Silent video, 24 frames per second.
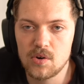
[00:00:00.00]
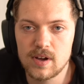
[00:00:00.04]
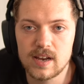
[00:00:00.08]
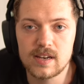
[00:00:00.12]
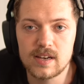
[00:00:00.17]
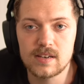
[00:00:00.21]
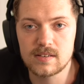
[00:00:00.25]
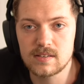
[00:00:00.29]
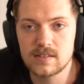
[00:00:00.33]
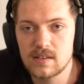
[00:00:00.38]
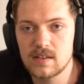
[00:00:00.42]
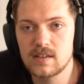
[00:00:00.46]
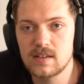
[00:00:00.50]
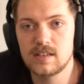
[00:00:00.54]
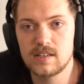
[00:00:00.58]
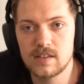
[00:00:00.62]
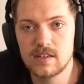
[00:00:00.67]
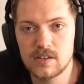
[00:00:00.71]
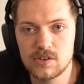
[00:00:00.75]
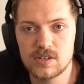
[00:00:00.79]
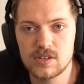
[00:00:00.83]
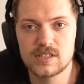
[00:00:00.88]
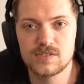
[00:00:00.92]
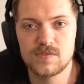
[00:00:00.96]
And
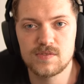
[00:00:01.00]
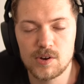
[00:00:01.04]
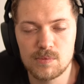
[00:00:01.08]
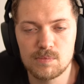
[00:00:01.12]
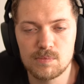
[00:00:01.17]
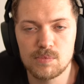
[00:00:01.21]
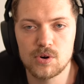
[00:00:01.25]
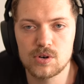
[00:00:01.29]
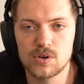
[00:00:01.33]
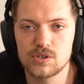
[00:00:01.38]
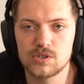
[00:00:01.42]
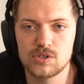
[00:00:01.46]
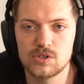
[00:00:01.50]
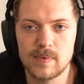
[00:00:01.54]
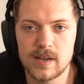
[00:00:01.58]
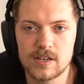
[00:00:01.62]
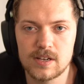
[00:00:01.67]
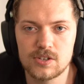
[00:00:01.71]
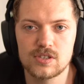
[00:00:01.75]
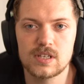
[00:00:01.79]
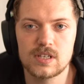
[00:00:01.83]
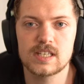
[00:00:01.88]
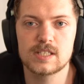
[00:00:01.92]
here it's very important to mention,